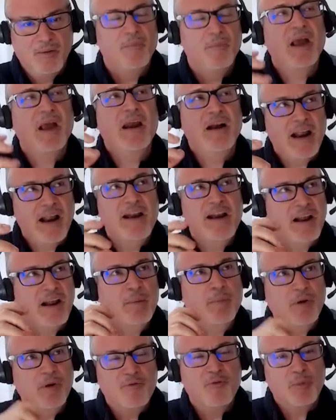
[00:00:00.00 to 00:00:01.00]
we got an
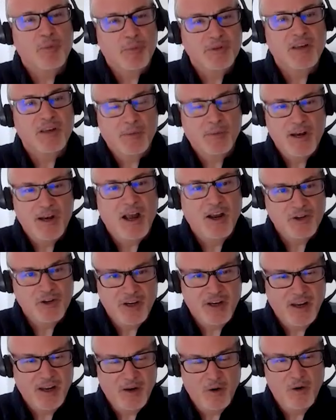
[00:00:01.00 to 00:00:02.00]
89.4%
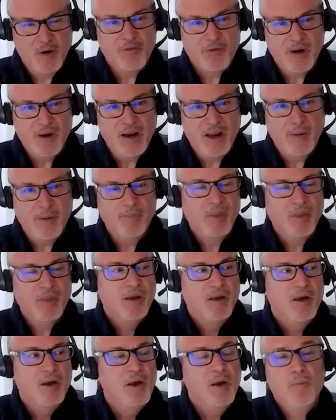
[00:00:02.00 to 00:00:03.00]
reduction in overeating.
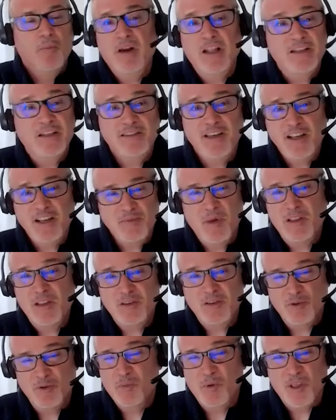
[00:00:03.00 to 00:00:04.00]
But at 6
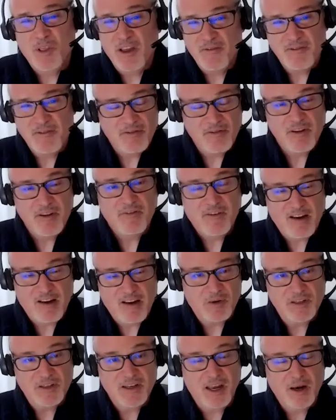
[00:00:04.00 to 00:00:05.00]
months, it was more like
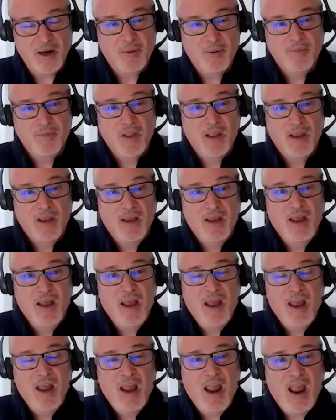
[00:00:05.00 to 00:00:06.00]
55%.
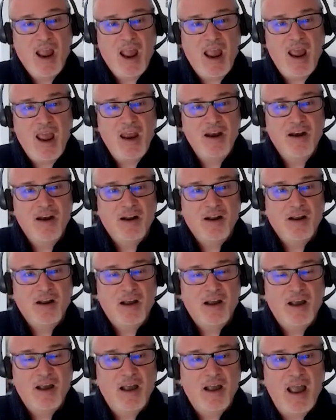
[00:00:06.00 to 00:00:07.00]
And
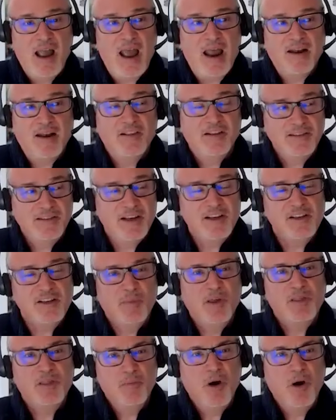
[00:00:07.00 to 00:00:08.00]
at the
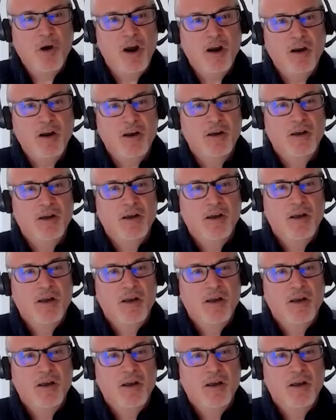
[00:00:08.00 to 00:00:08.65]
6-month mark,